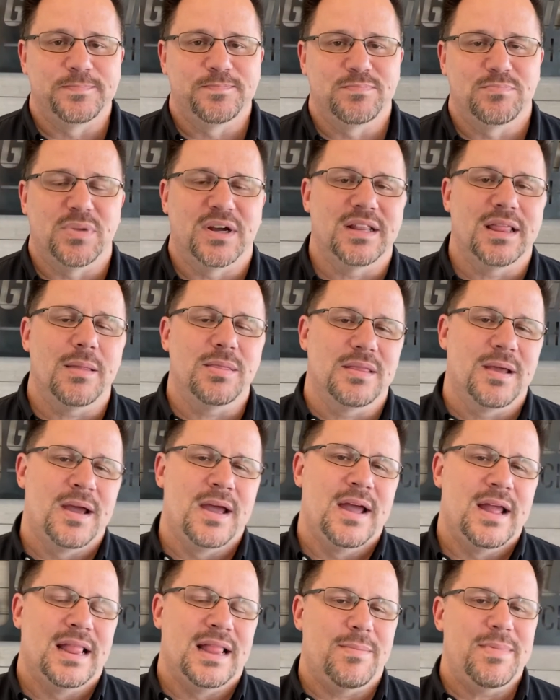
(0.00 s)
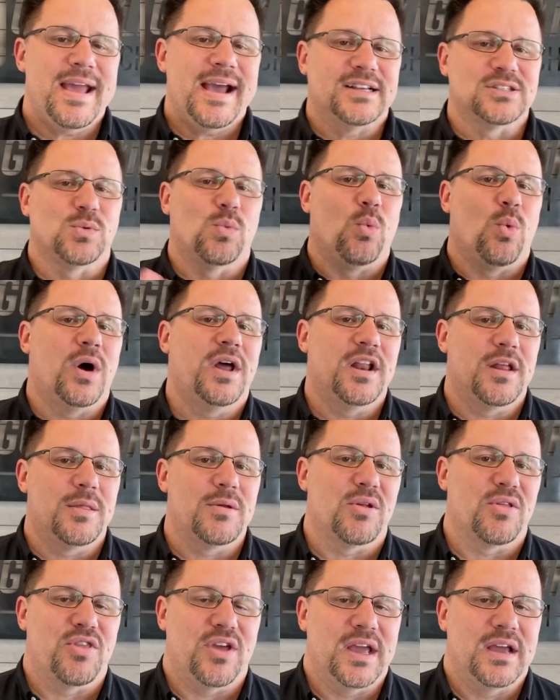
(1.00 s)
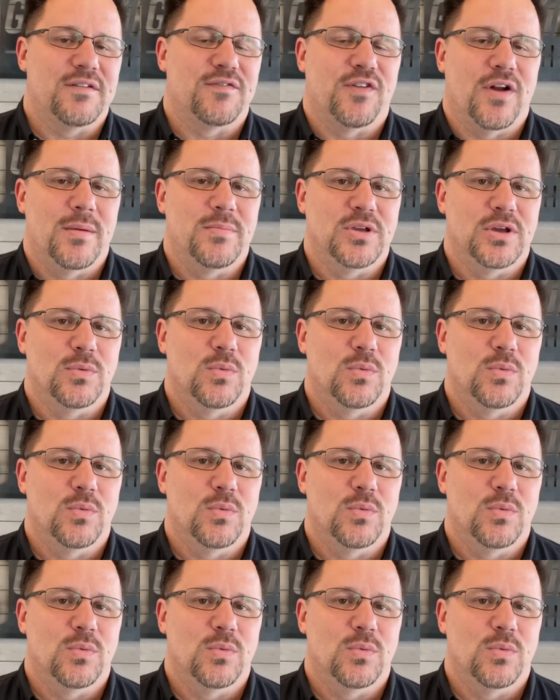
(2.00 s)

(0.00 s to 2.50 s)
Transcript: But let me ask one other thing from you.